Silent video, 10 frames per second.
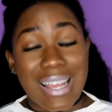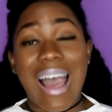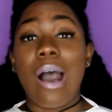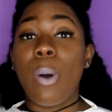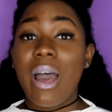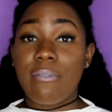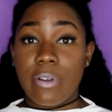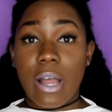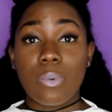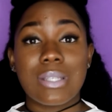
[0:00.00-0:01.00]
However,
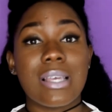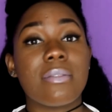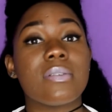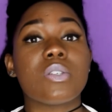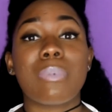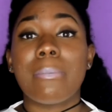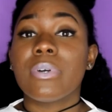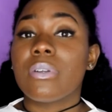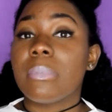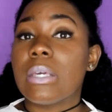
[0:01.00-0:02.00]
I would say this is probably
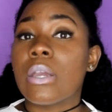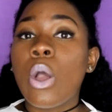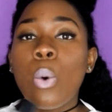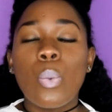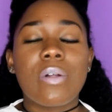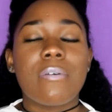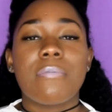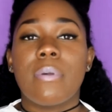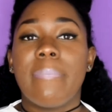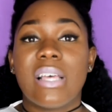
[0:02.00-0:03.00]
going to be one
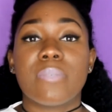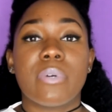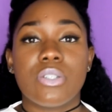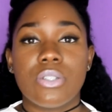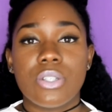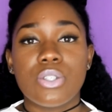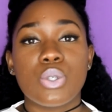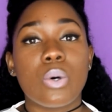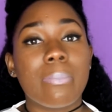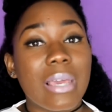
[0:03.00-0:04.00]
of the best purchases
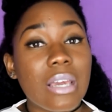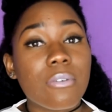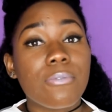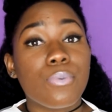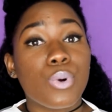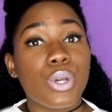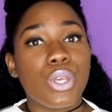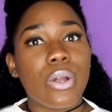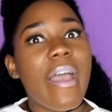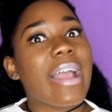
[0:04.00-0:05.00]
you'll make for
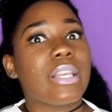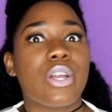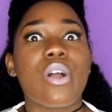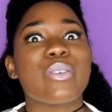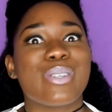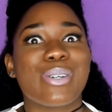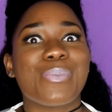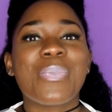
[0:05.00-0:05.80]
your acne arsenal.